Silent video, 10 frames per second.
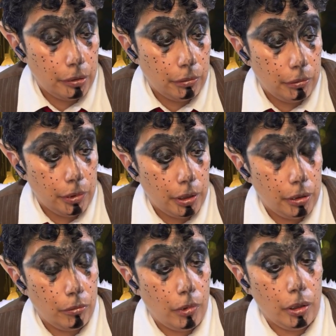
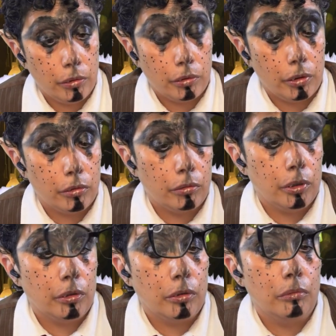really watched this
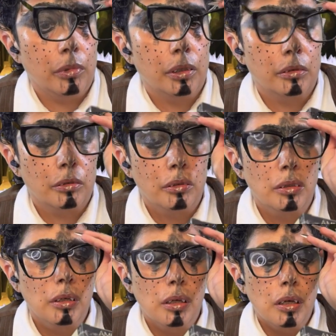one too much.
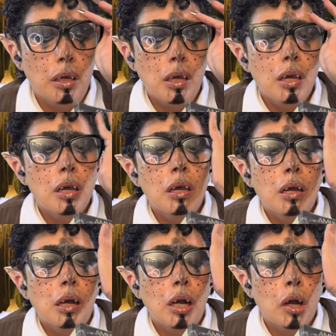
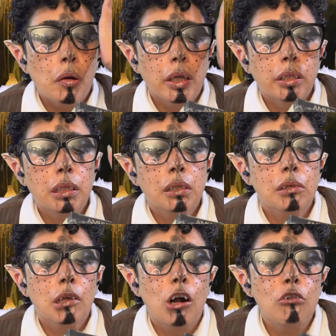All right, this
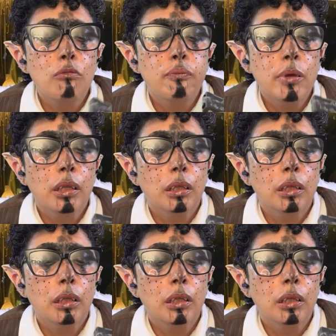is open